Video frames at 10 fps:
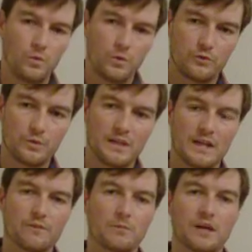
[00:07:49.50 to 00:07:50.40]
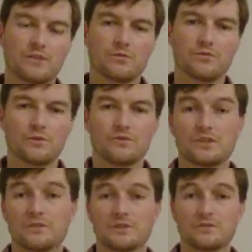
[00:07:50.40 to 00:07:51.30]
once we got everybody's results
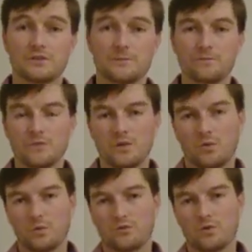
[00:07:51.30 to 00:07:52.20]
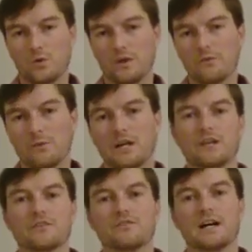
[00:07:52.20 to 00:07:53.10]
individually, we scored everybody
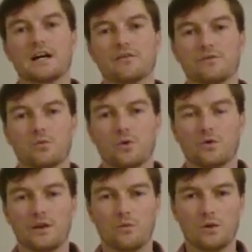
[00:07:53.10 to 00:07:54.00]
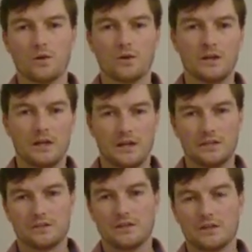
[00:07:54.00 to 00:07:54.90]
a 5 for where they were,
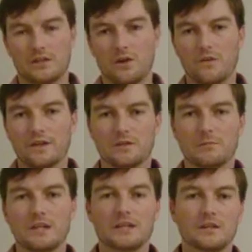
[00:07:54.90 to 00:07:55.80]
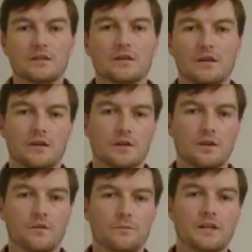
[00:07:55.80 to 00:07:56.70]
and called that the mean.
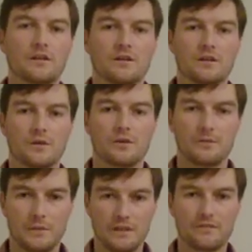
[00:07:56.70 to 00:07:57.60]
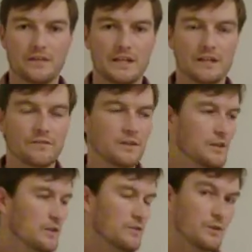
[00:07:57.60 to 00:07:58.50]
Called it the mean of 5,
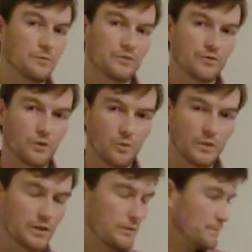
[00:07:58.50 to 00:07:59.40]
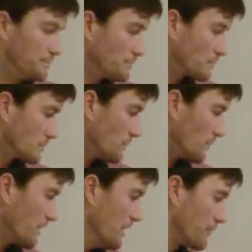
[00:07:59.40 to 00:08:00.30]
something to start with. And